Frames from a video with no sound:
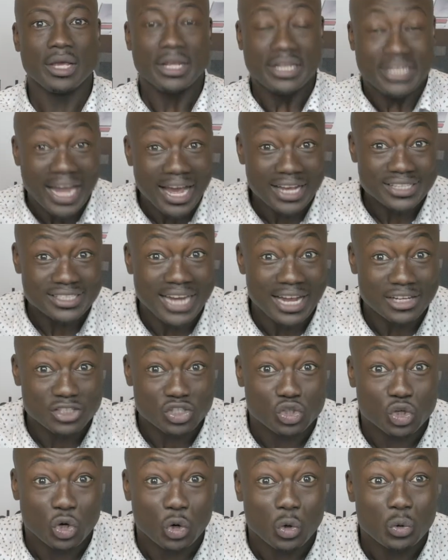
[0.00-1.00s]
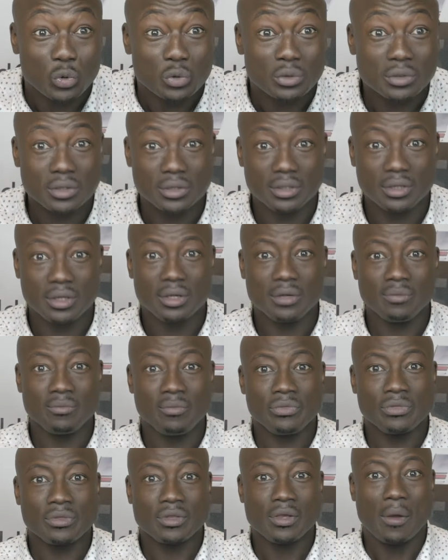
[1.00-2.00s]
Yes, that's true.
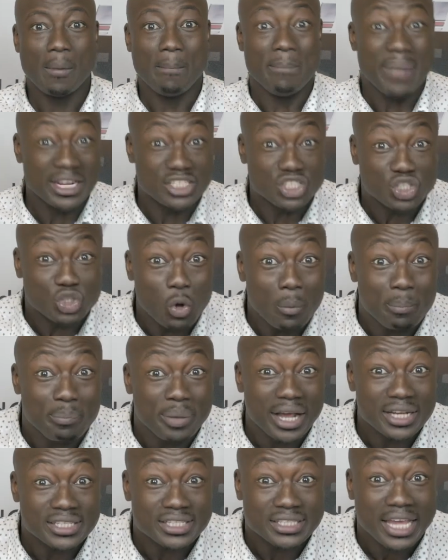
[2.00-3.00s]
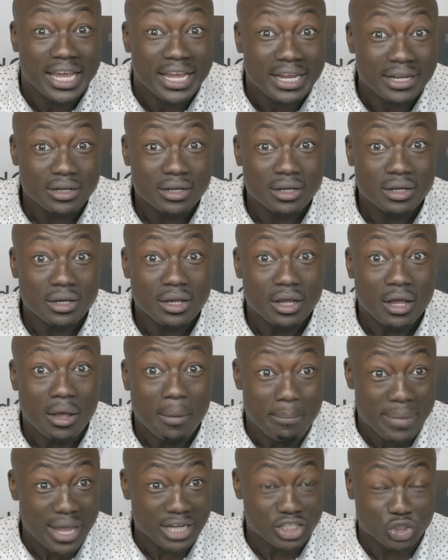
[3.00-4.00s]
Mitch Trubisky
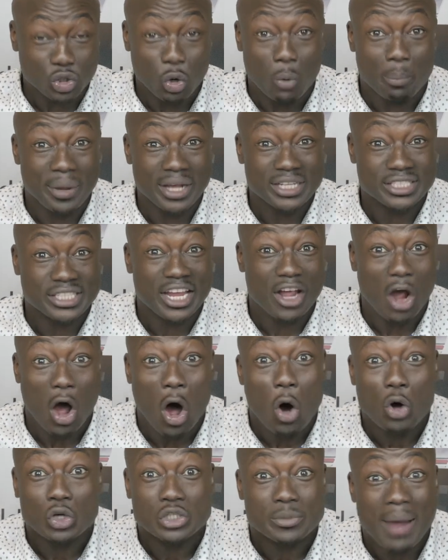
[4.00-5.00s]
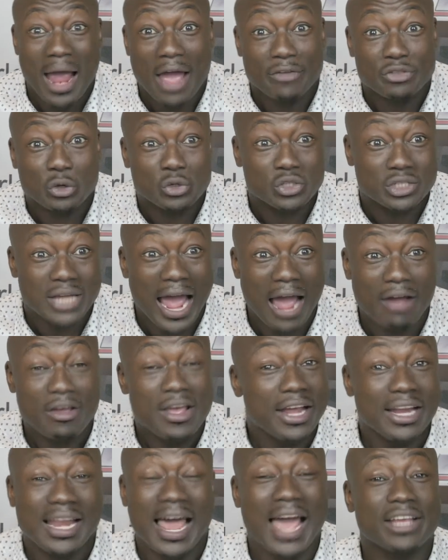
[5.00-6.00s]
owns Matthew
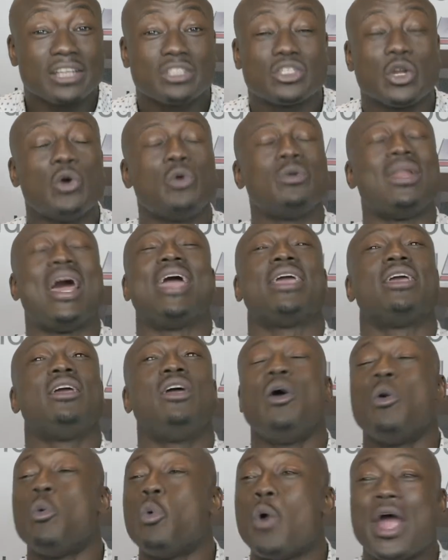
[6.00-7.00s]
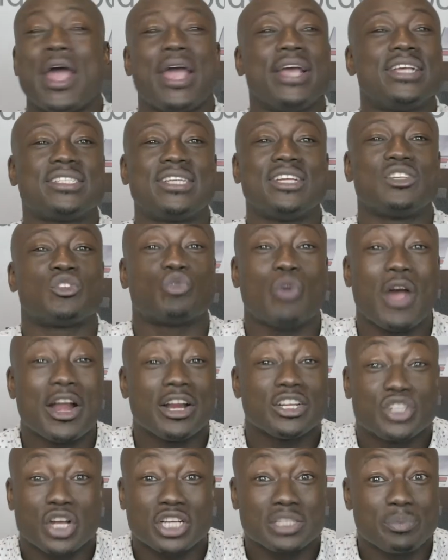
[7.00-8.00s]
Stafford. Like, dude, like, where is this
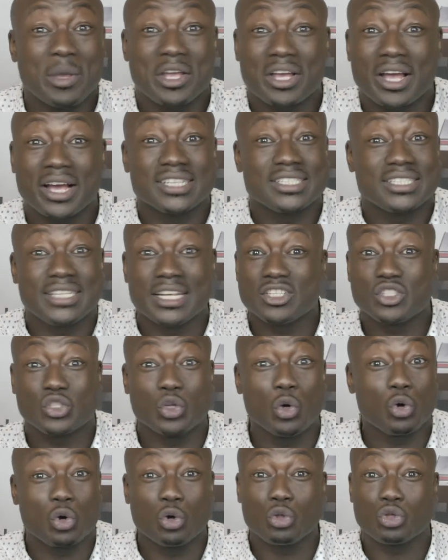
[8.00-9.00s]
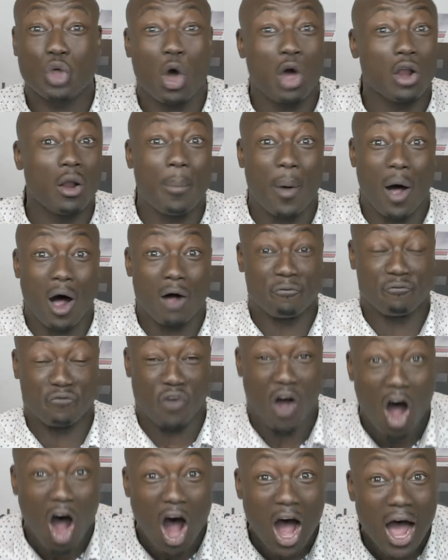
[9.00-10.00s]
rhetoric? Just because this dude could throw the ball
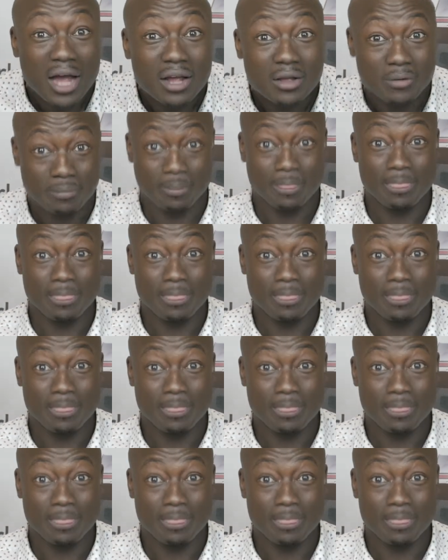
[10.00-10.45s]
far?